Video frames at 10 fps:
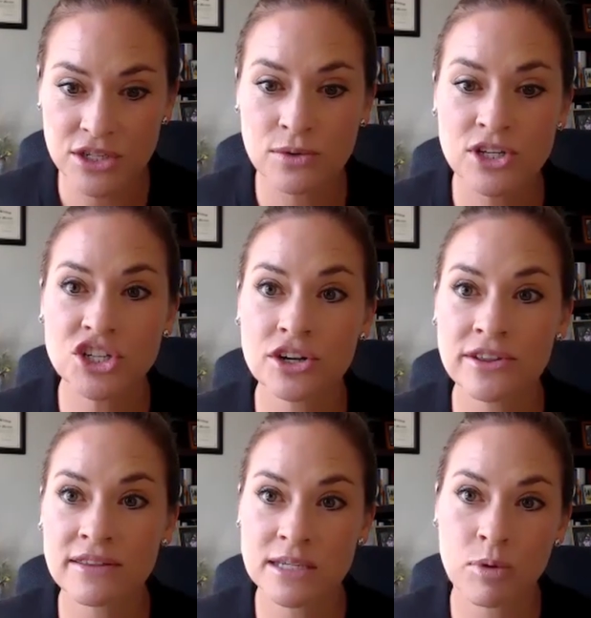to ensure
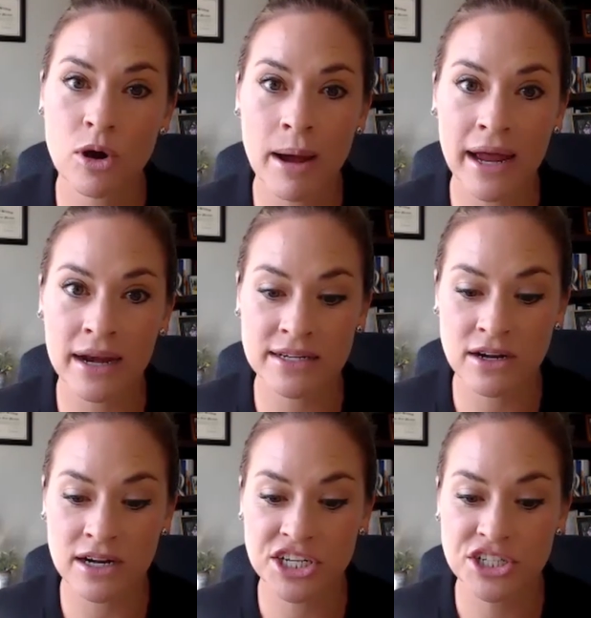that these probiotics are
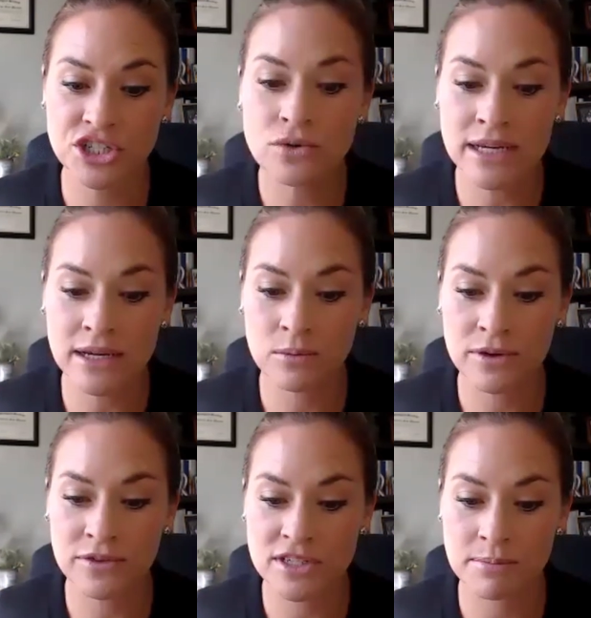actually doing
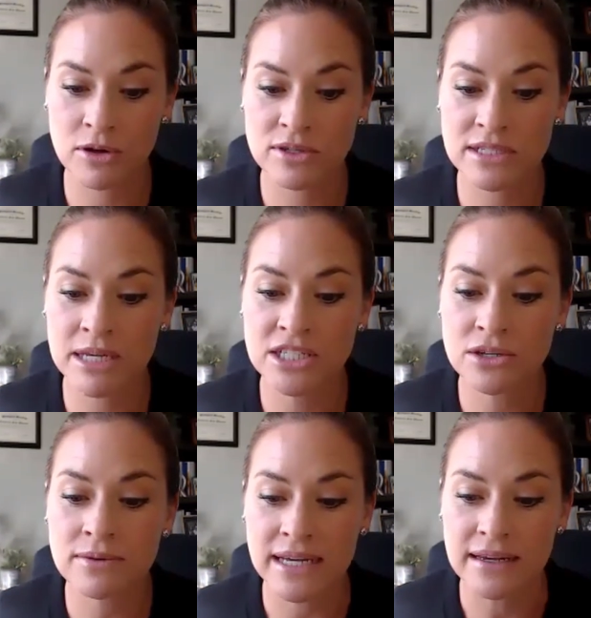what they're supposed to be
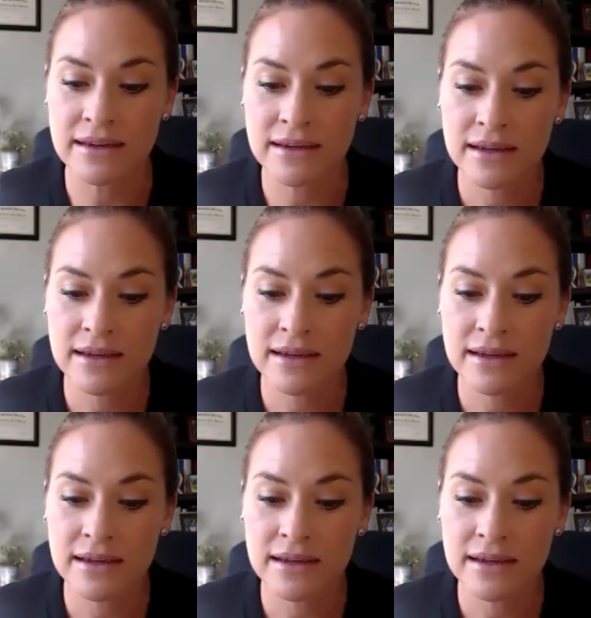doing.